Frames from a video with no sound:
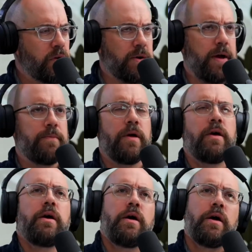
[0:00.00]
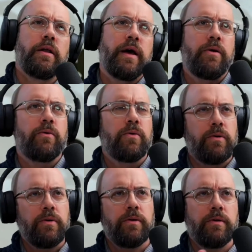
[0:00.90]
Okay. Now,
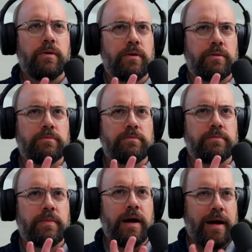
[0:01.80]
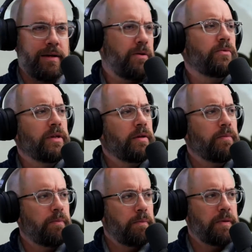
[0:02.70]
I only
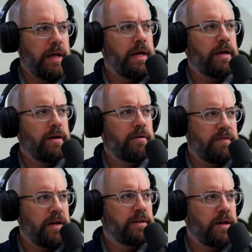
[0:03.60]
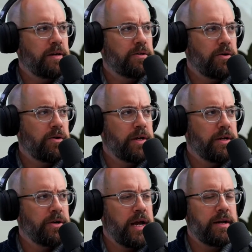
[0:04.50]
play a fake doctor on the
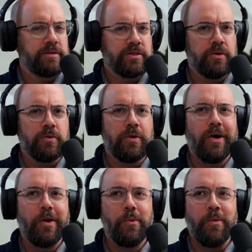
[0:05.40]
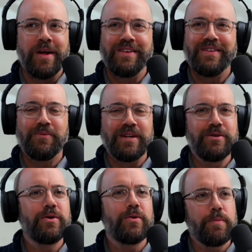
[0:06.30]
internet. So when
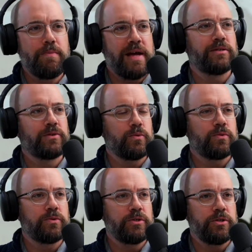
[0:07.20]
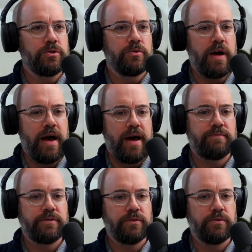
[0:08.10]
you go to med school, do you
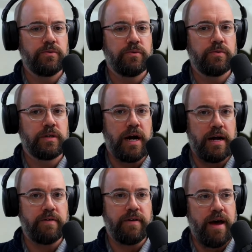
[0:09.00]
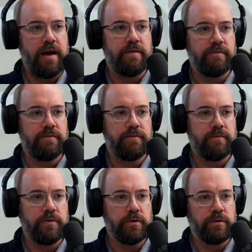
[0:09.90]
have to kind of have
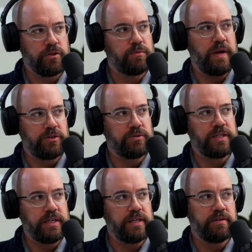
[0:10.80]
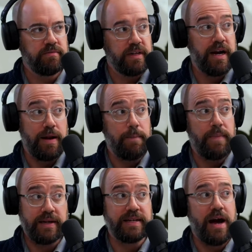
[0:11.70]
your specialty
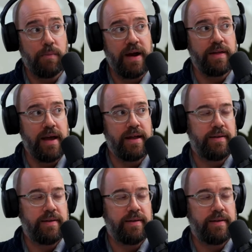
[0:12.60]
picked out by the end?